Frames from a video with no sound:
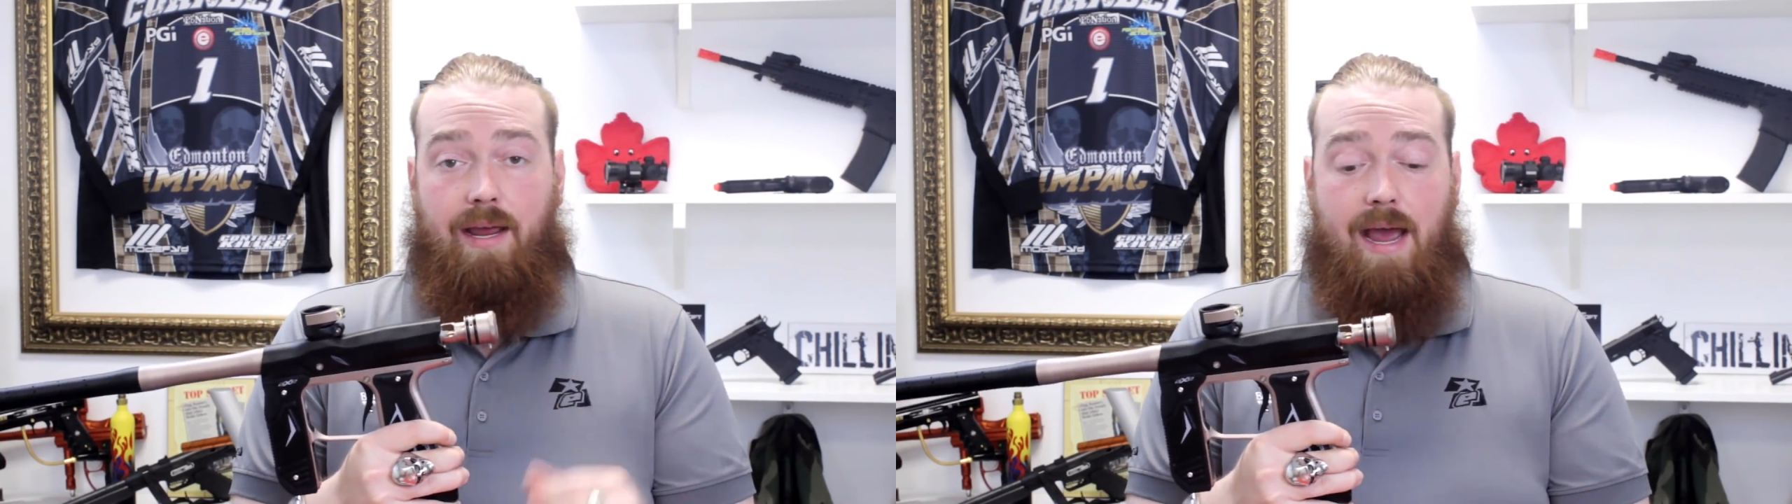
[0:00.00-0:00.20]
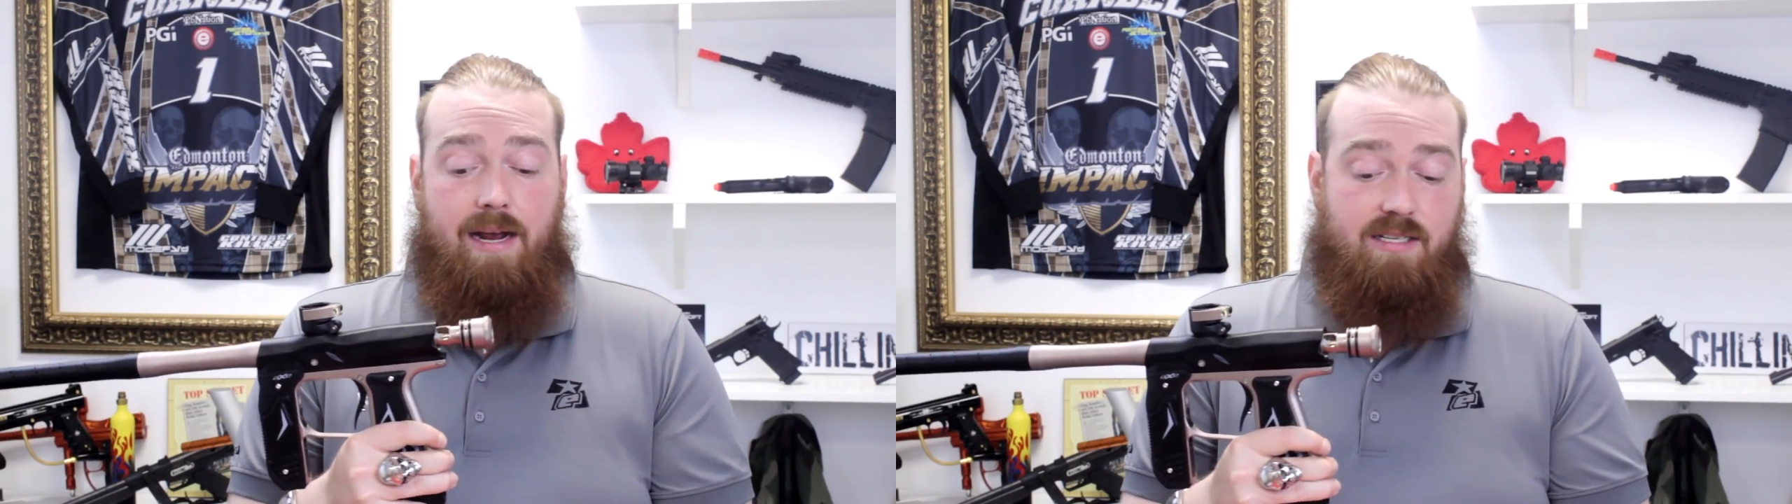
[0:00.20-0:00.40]

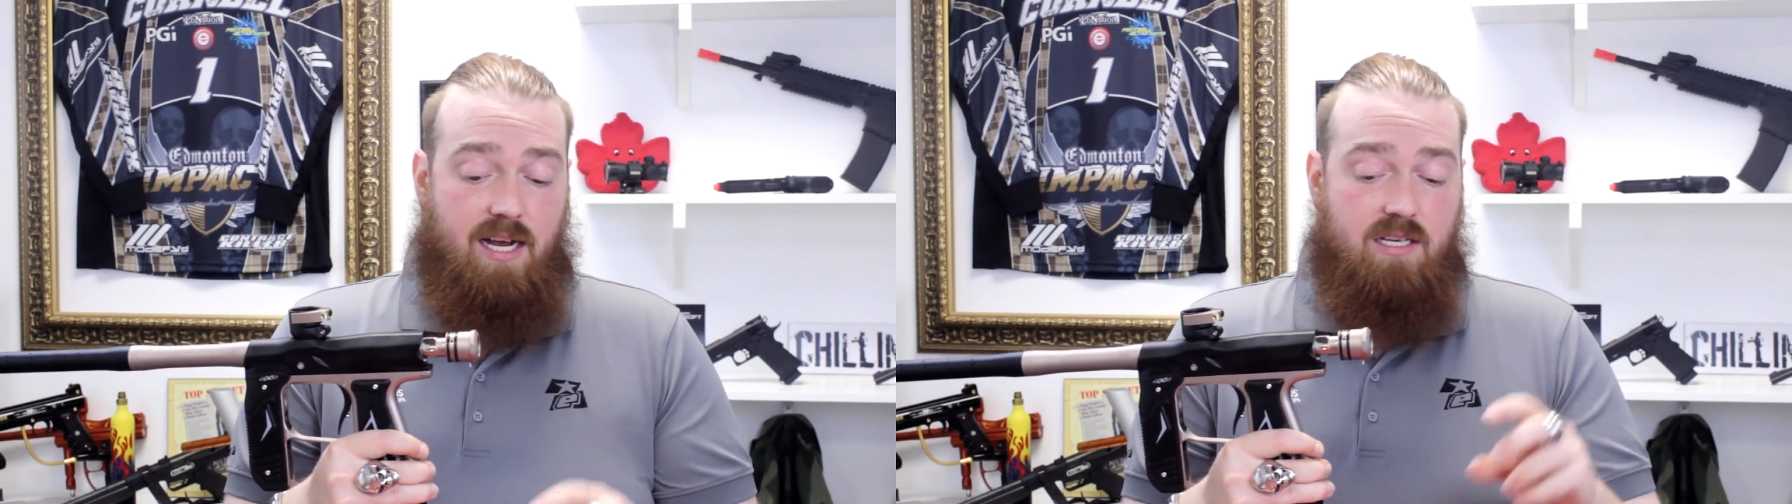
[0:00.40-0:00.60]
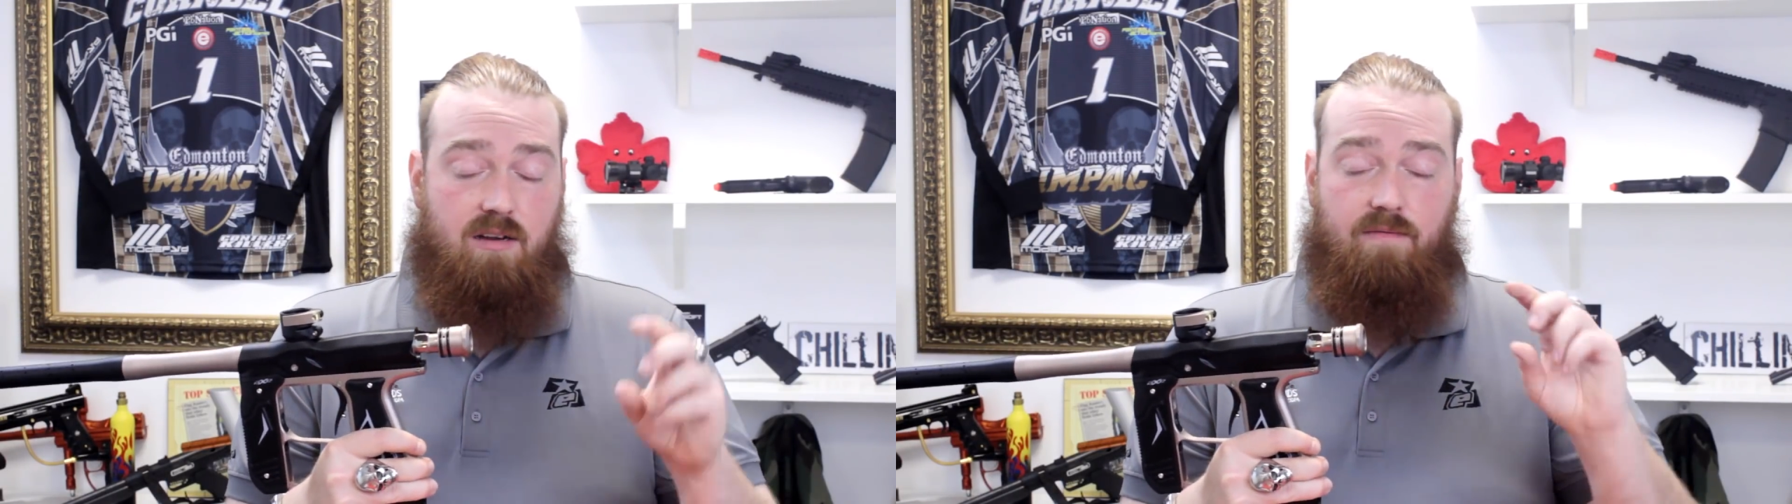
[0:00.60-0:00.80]

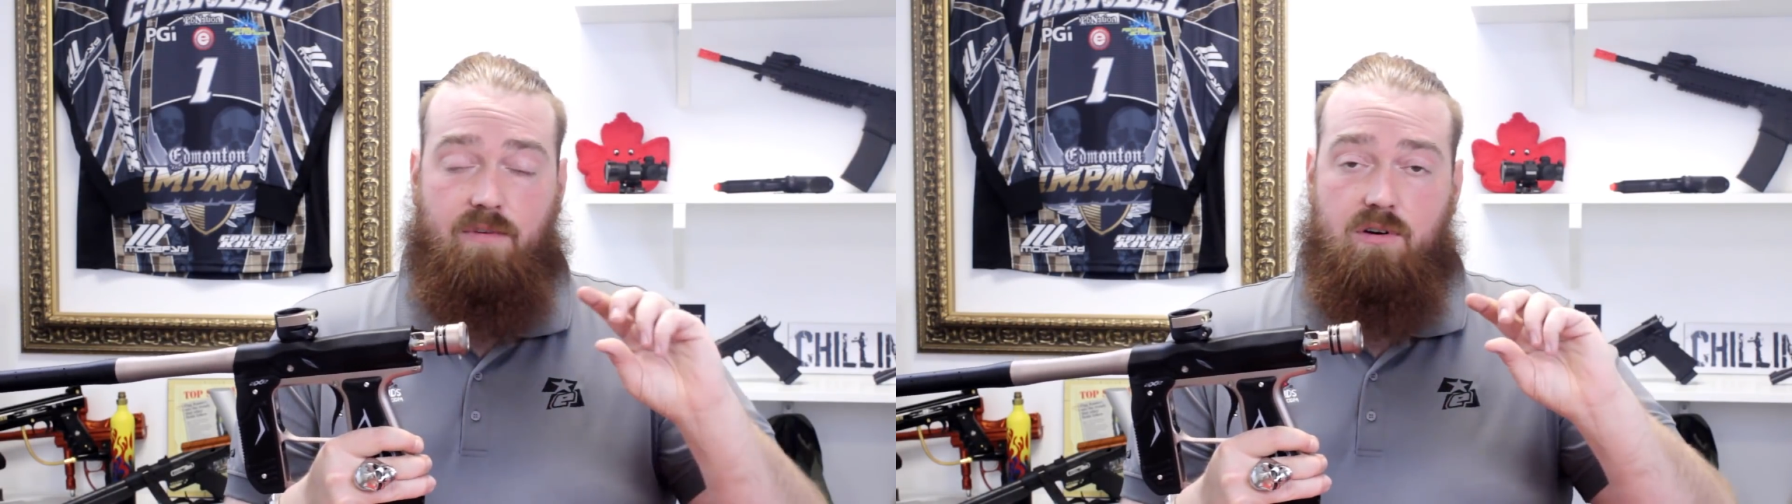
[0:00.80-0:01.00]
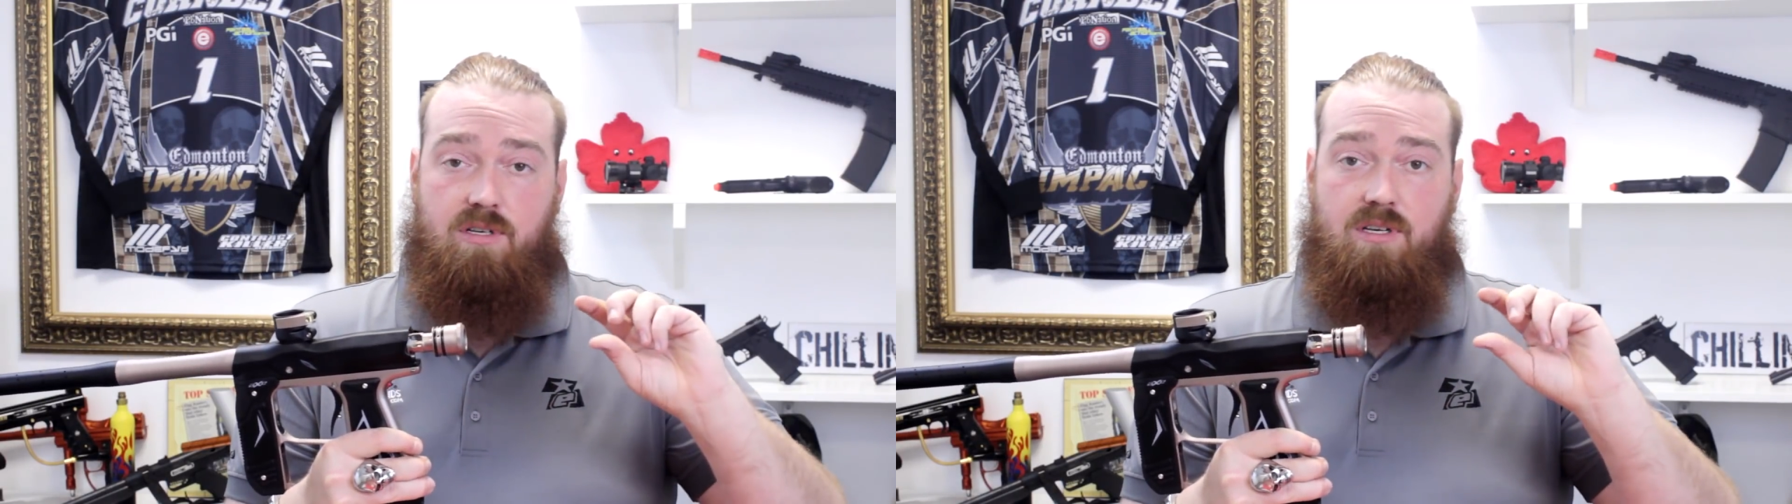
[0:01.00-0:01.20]
access
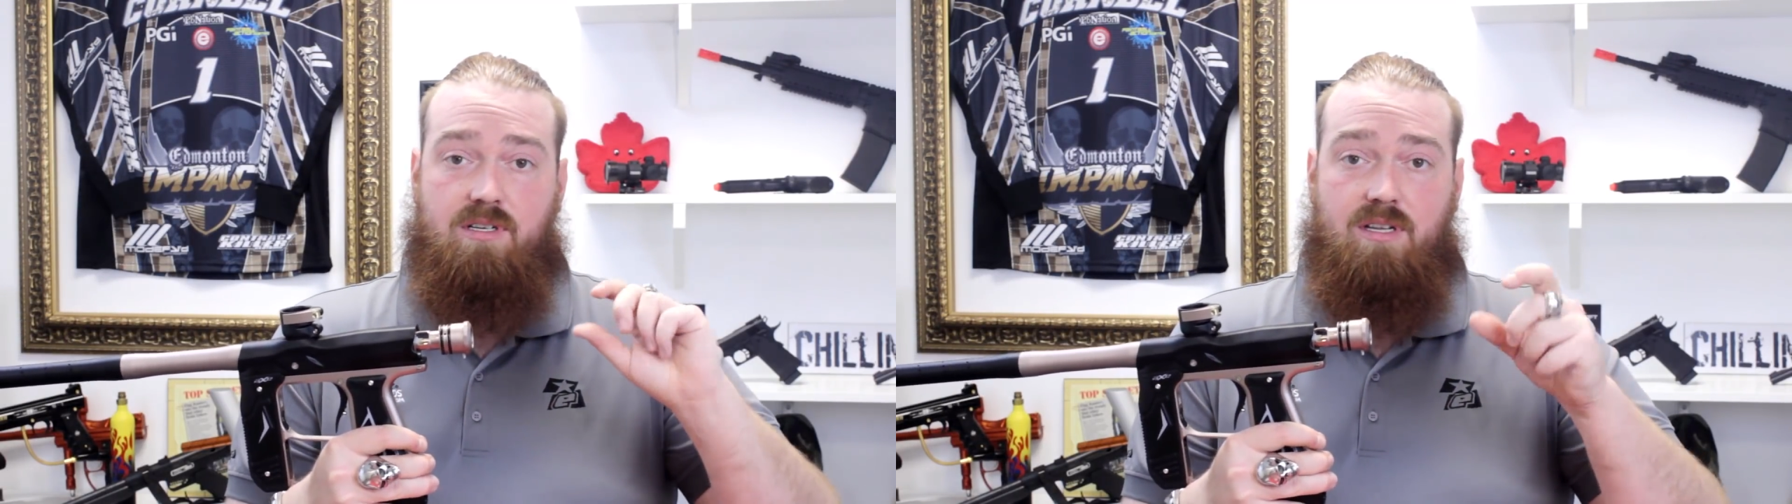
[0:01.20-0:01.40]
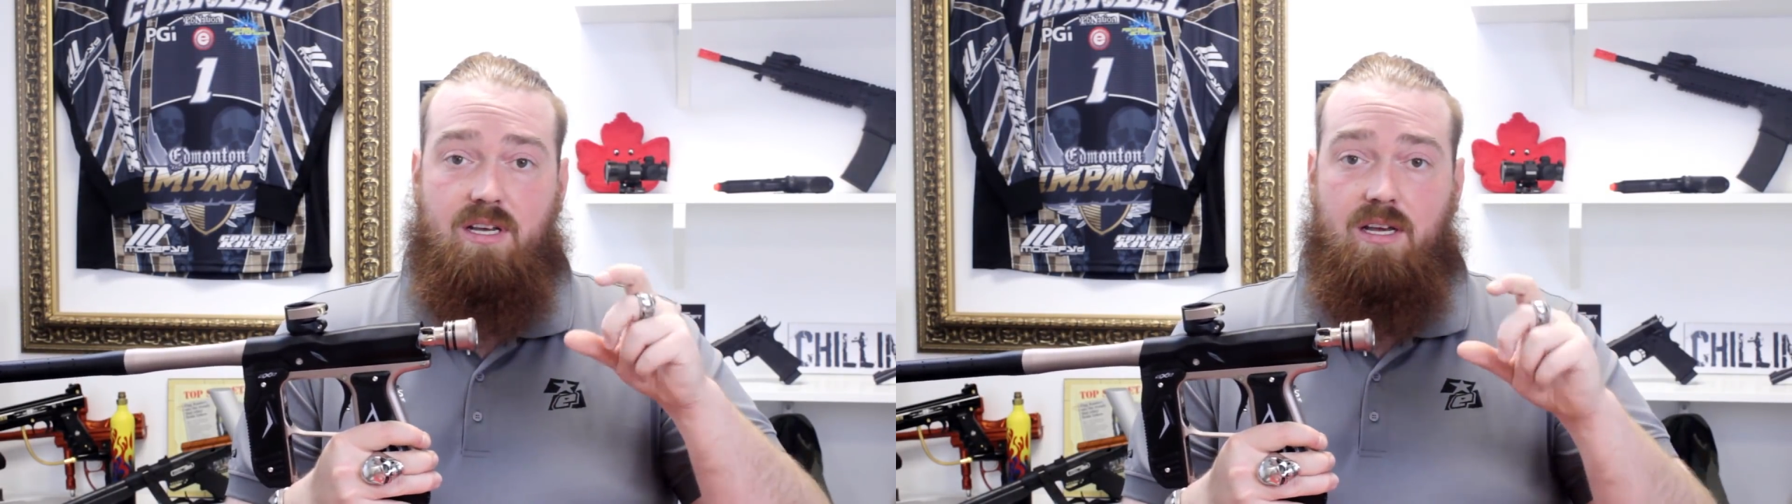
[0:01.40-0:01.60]

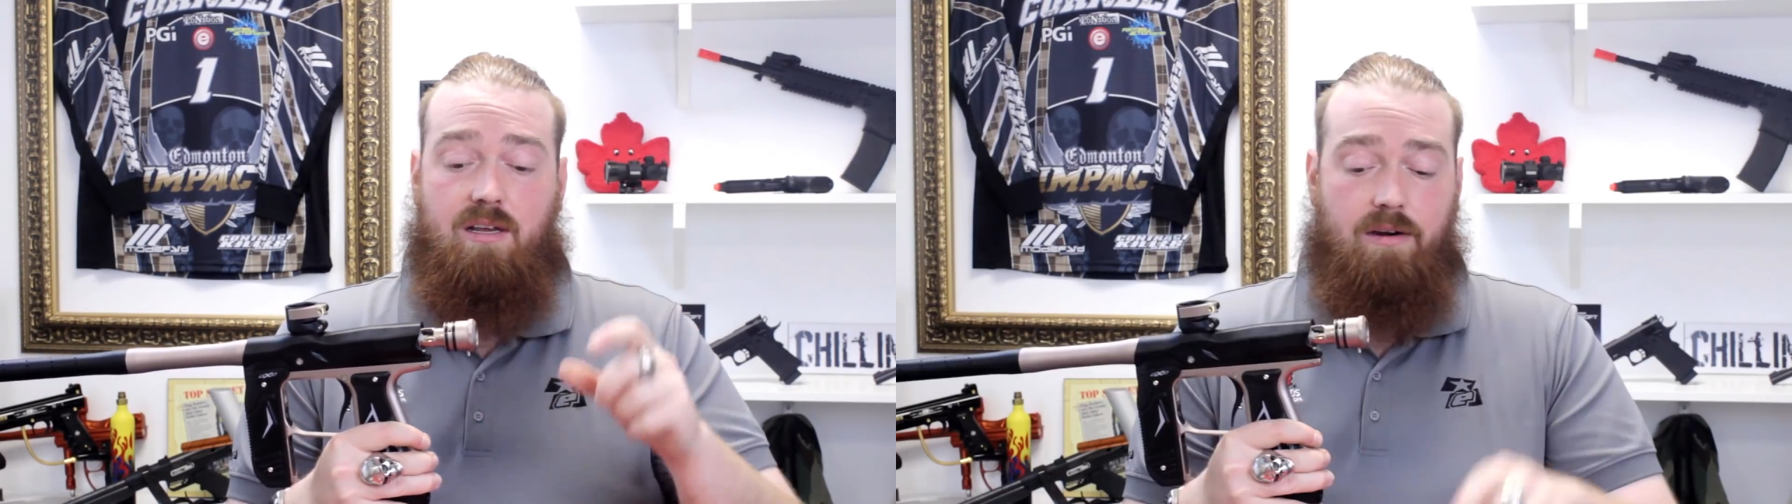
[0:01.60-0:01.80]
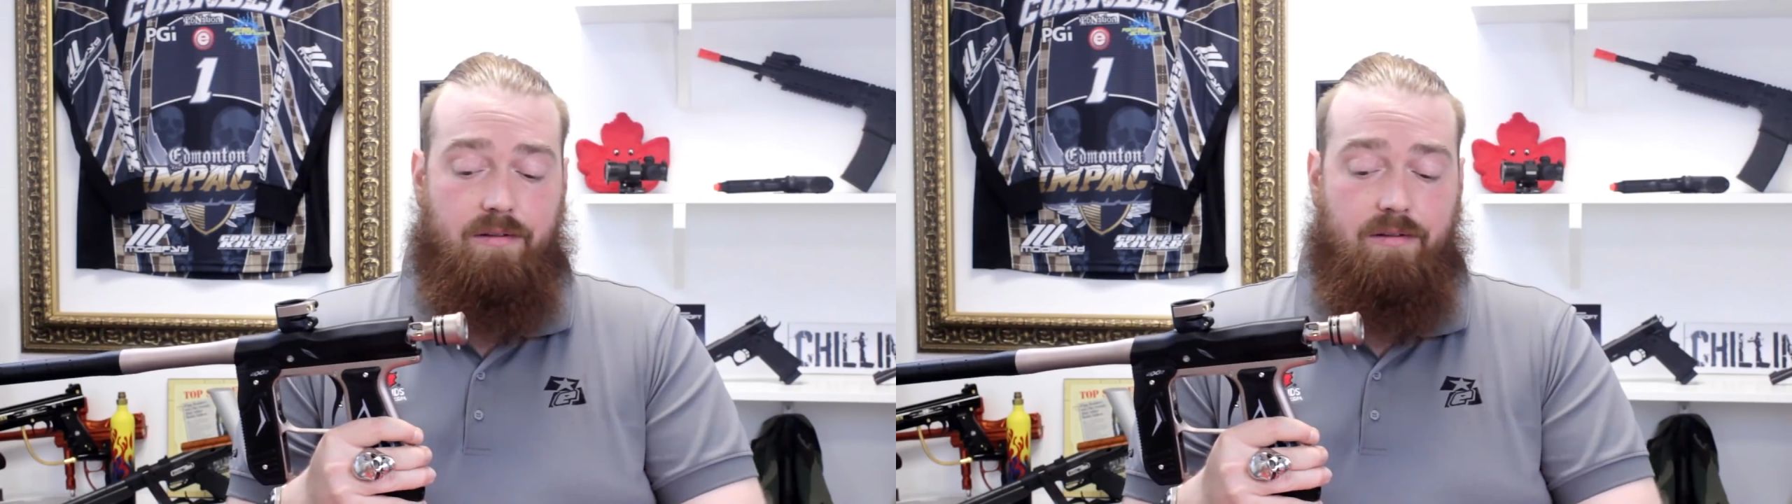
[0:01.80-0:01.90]
versus the